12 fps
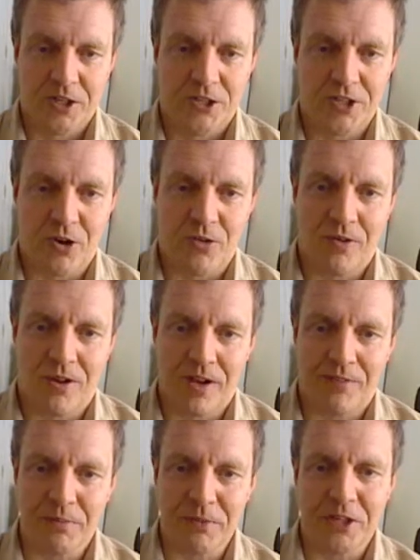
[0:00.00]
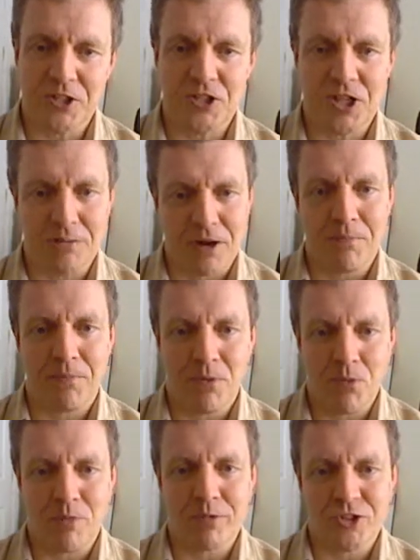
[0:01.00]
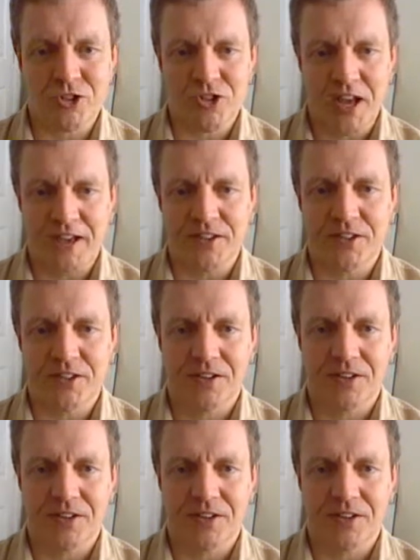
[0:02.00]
So if I'm going to sum up what was said,